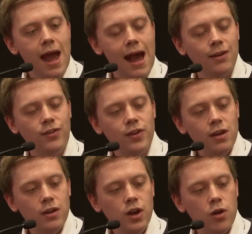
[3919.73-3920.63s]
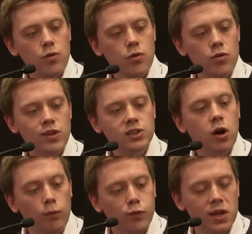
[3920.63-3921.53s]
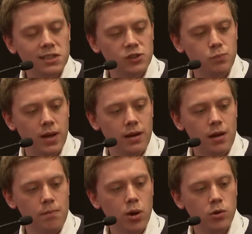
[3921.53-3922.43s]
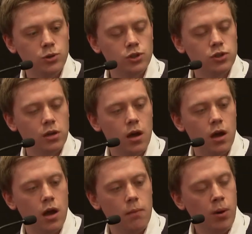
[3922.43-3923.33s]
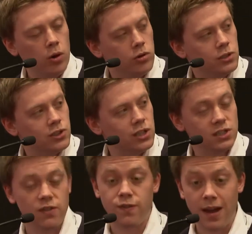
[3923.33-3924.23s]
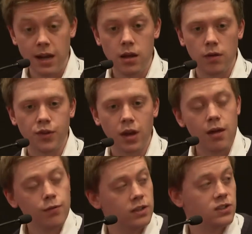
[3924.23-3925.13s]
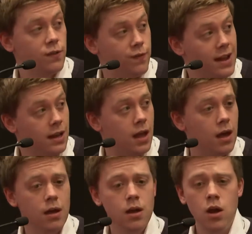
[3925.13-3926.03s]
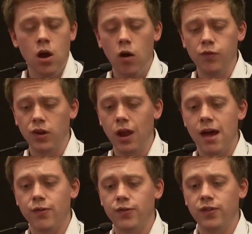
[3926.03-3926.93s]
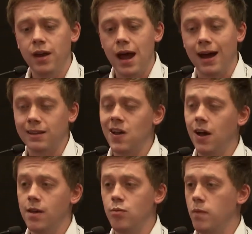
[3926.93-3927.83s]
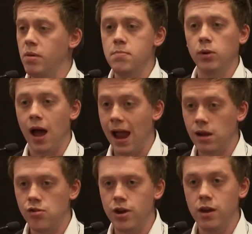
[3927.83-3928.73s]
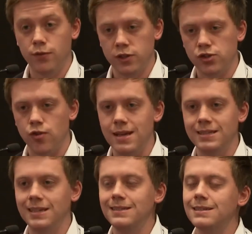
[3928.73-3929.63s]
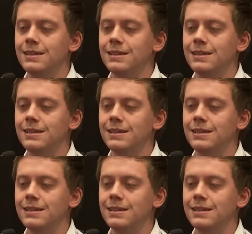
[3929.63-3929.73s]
And, you know, this conflict has been imposed uh, upon us. It's a failure of the left. It's a failure of the left at a time when people are angry and frustrated.